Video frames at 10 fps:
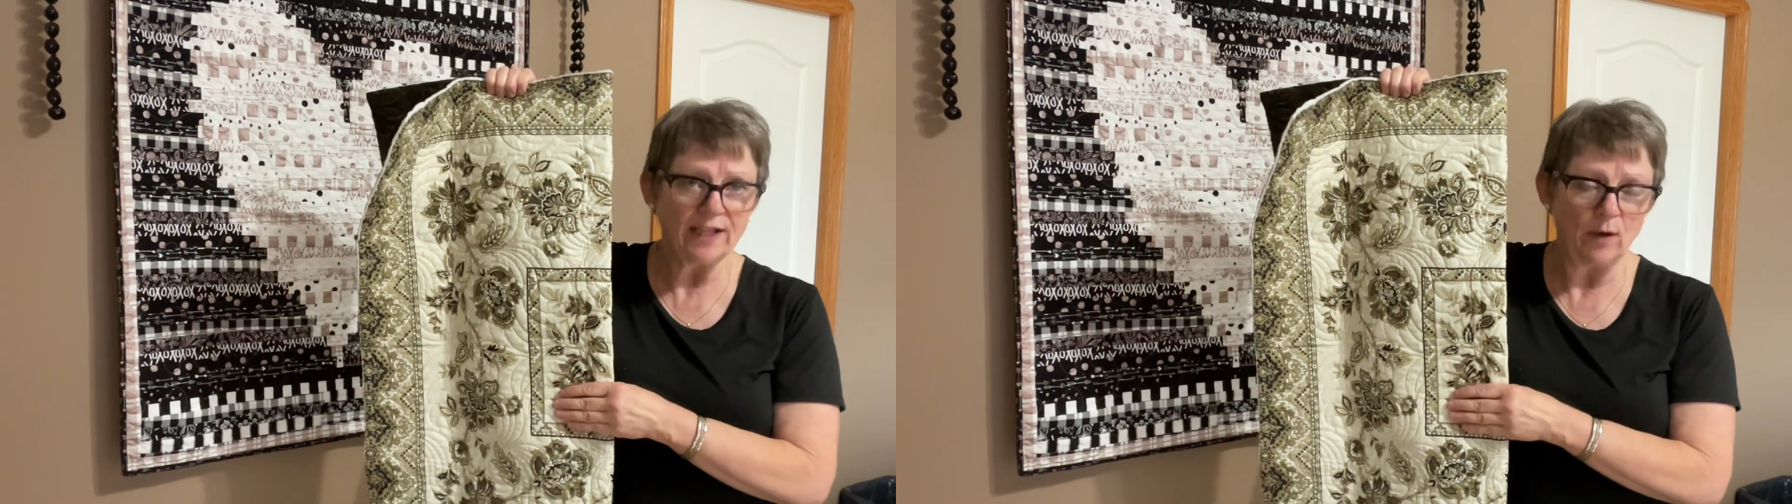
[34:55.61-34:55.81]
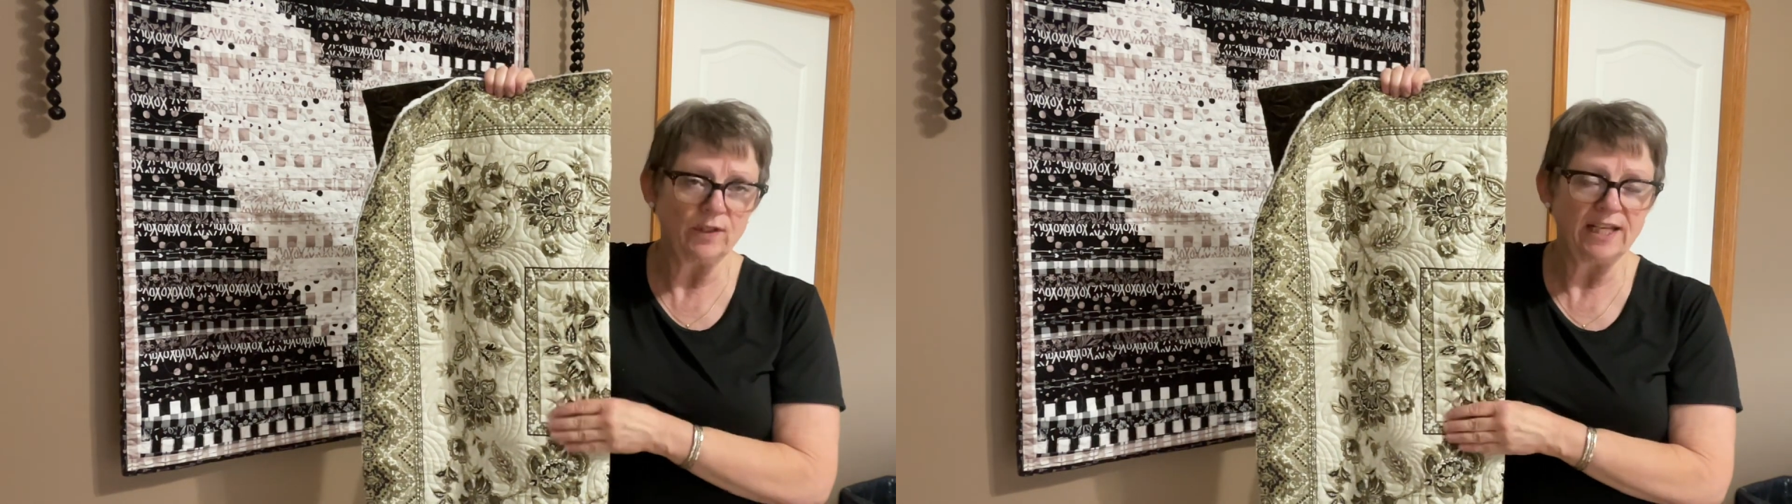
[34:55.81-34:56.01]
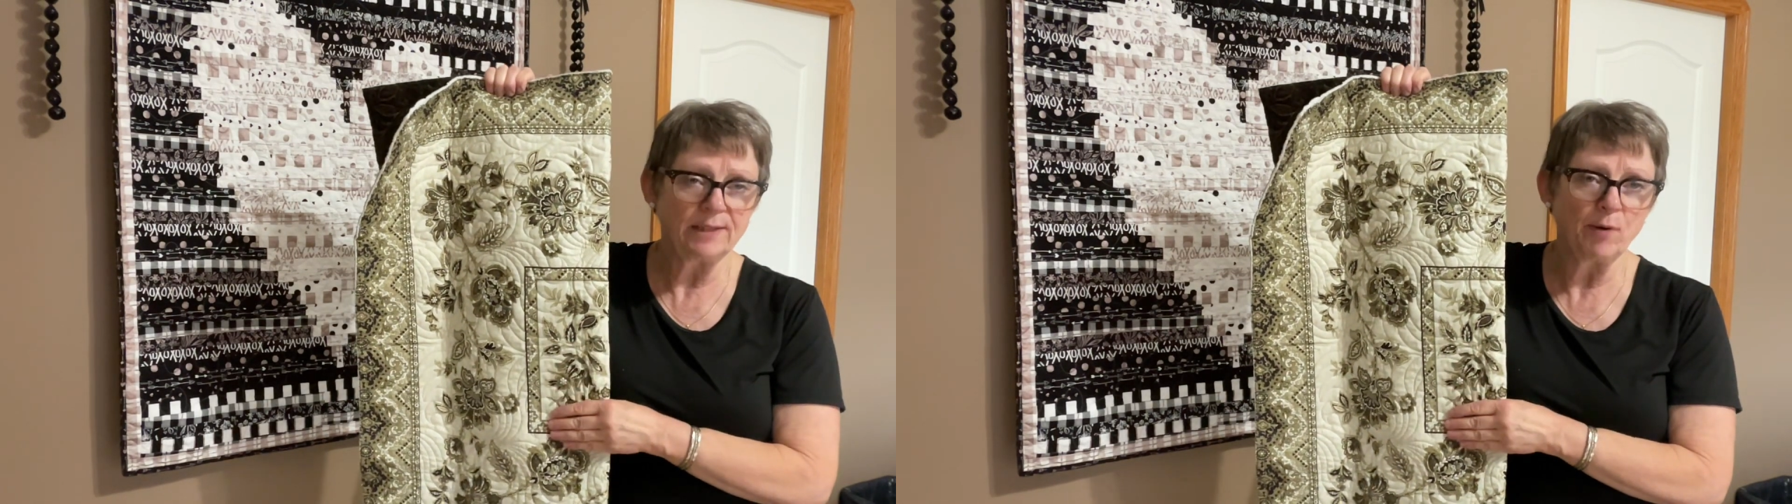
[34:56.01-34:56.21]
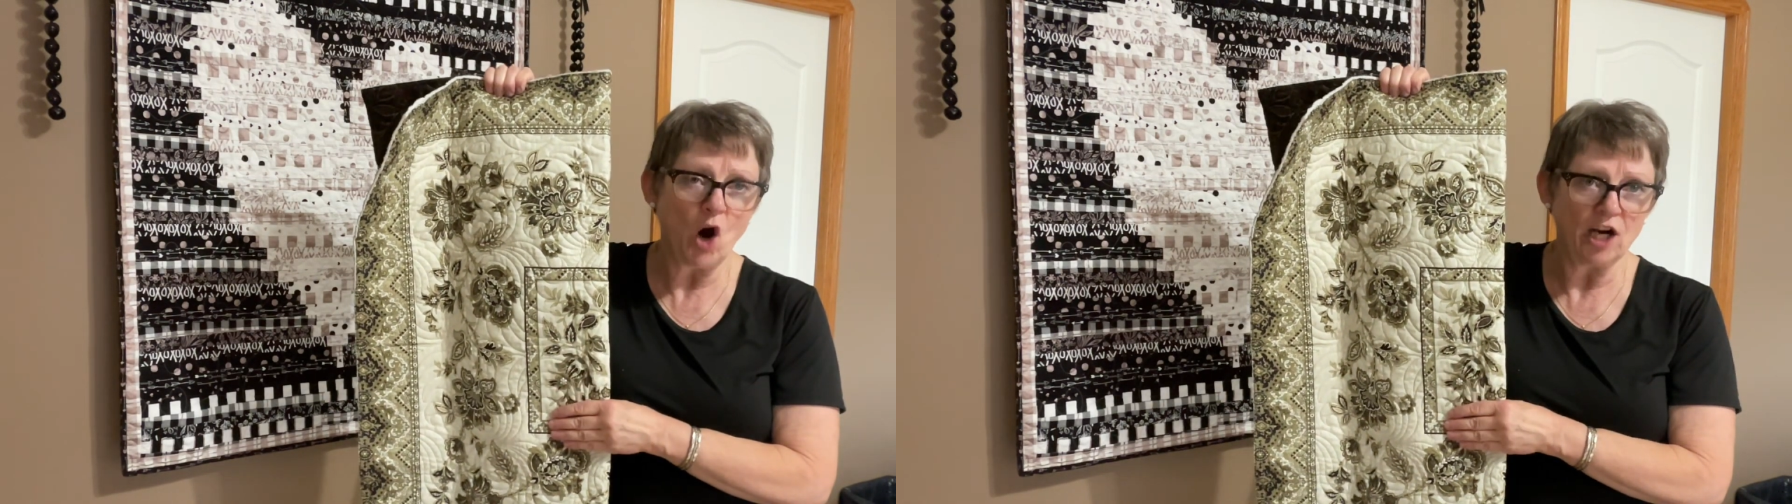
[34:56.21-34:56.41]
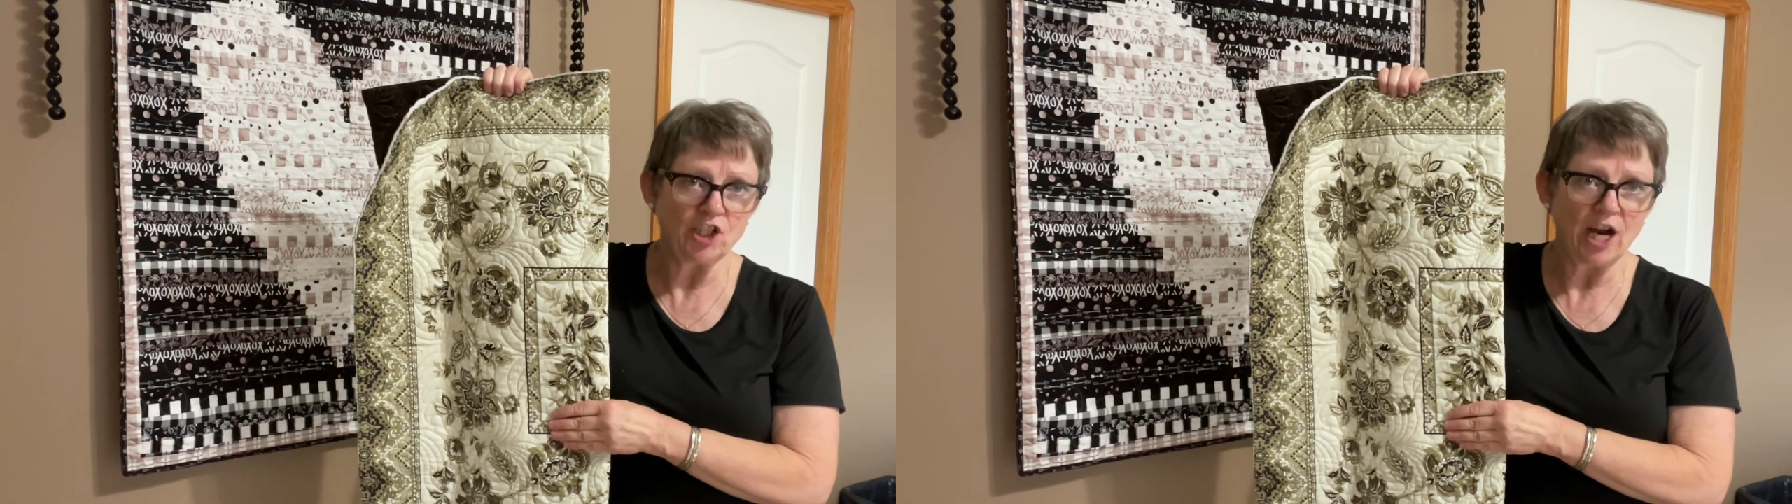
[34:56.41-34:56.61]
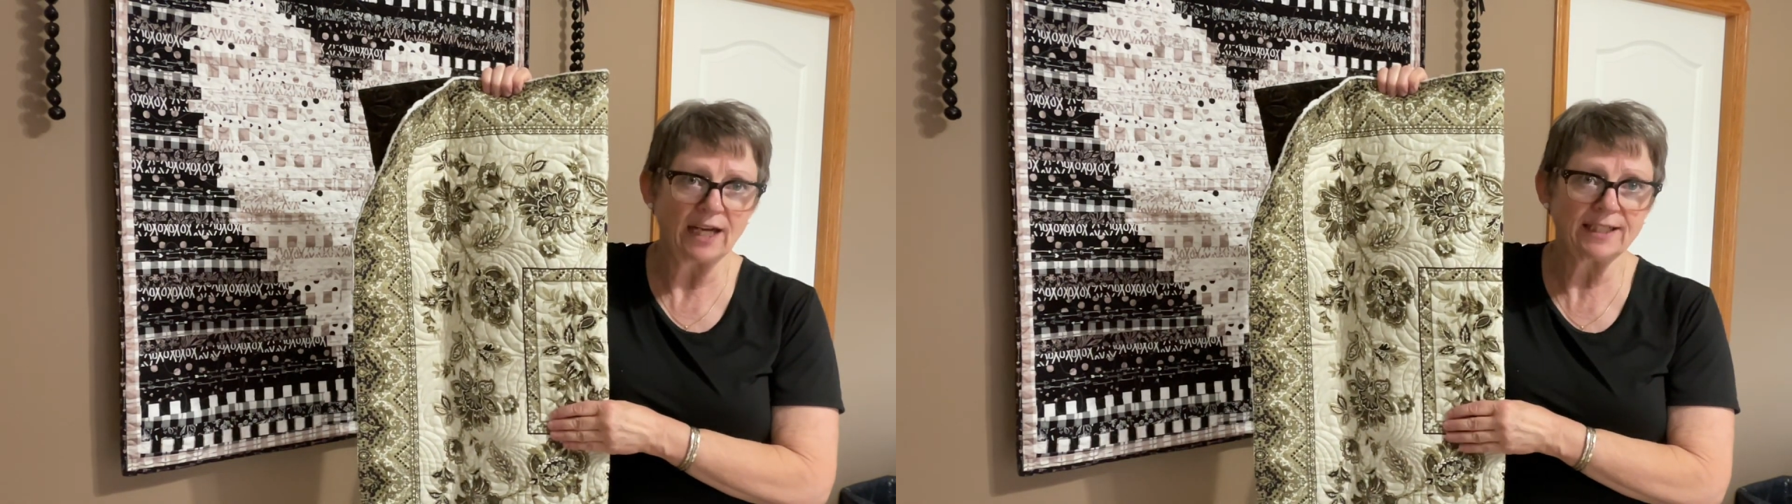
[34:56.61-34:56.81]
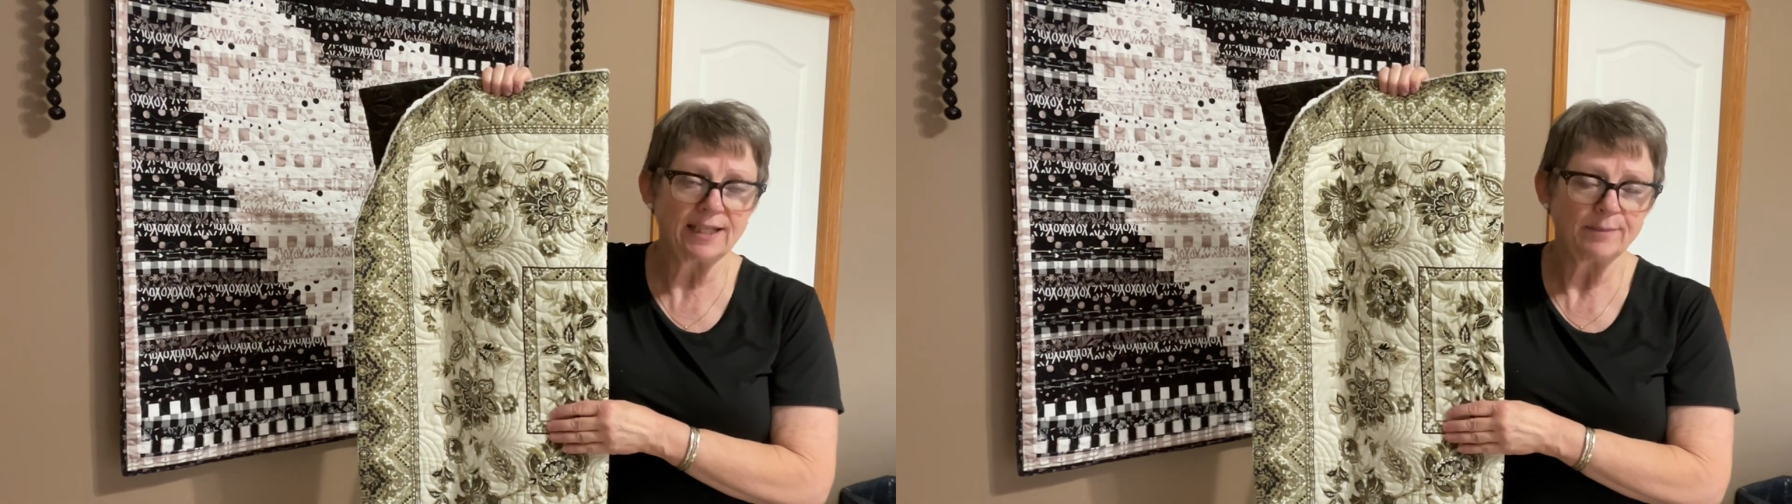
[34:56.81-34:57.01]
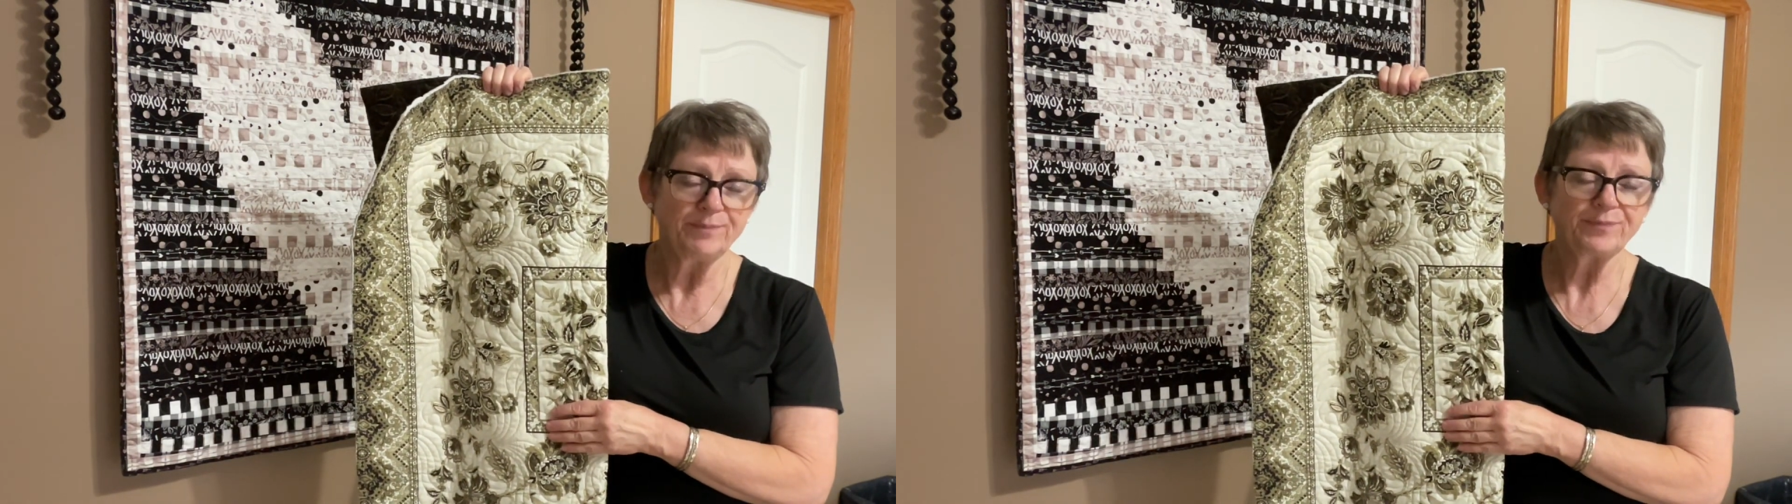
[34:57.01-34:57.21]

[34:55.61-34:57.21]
out this project.